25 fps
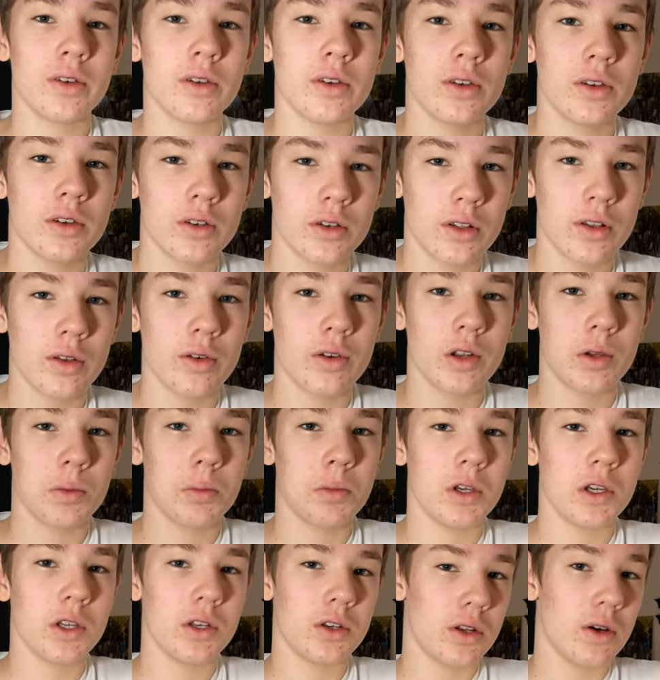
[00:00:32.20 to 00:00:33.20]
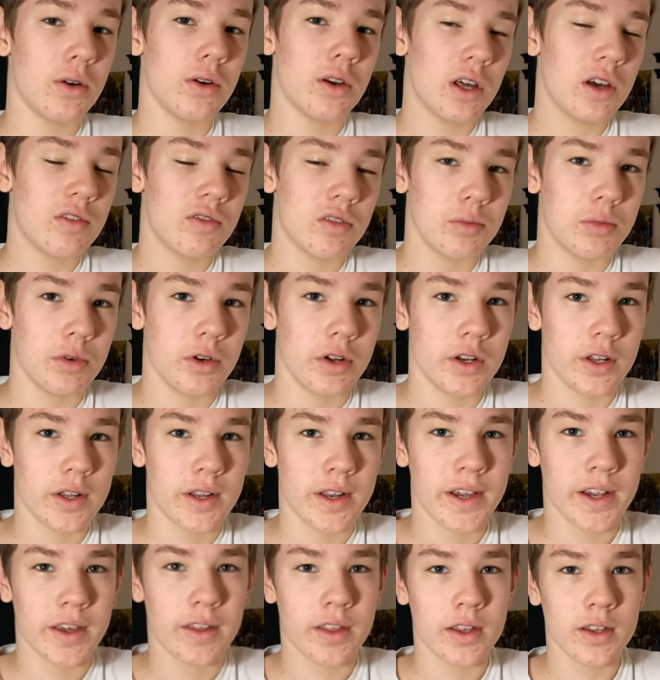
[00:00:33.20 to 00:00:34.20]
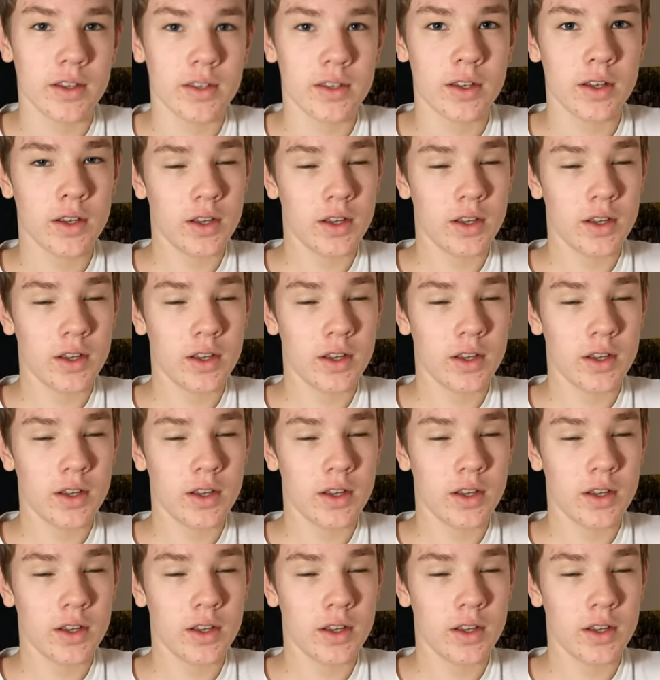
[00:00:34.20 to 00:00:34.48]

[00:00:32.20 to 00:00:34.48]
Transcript: including me, don't have a printer like this,